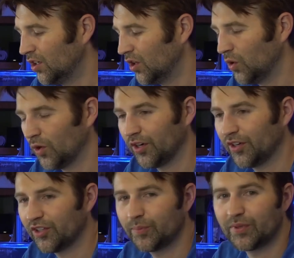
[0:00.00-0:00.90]

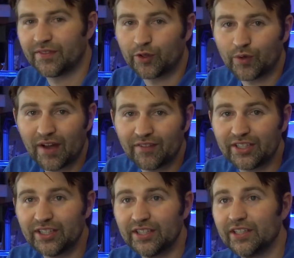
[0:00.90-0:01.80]
or specific
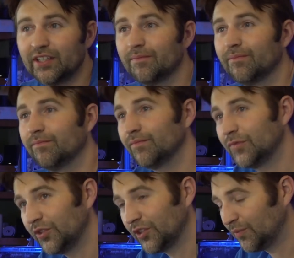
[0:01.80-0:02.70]
gravity
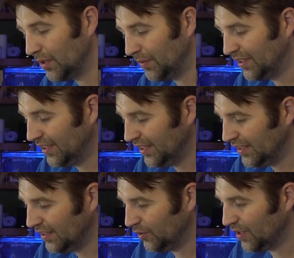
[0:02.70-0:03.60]
to your
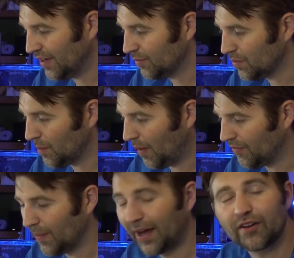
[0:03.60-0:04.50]
PPT, you'd have to pop
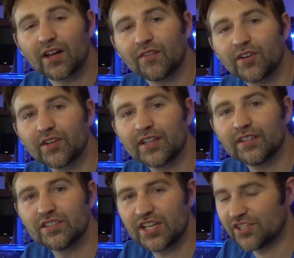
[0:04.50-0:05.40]
off the battery cover
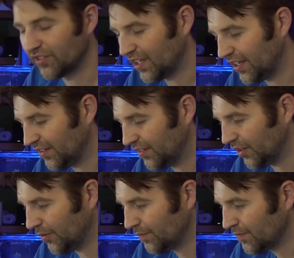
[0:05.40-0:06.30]
and change your settings.
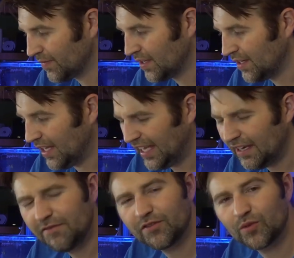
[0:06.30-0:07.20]
So
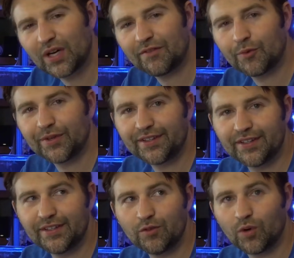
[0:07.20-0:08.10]
if for whatever
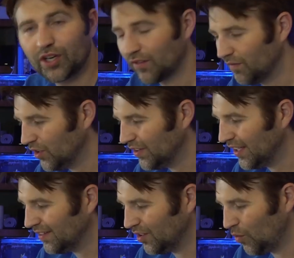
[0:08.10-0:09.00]
reason you want to convert
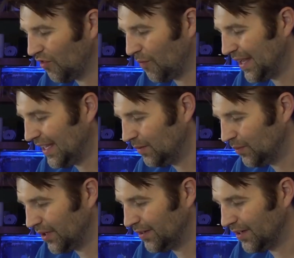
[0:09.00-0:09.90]
that, it's a little more of a pain,
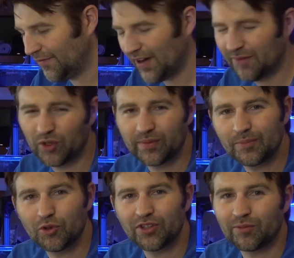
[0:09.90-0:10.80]
but I find most
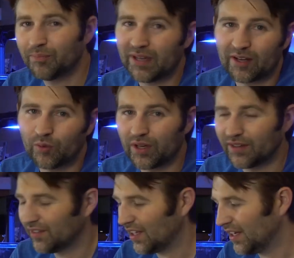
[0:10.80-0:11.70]
people just pick
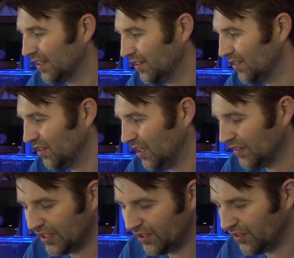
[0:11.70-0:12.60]
one setting and then just
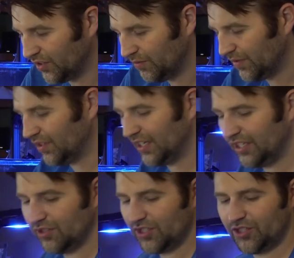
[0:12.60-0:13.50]
leave it there. So it's not a
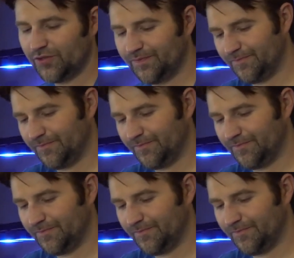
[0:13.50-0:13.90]
huge issue.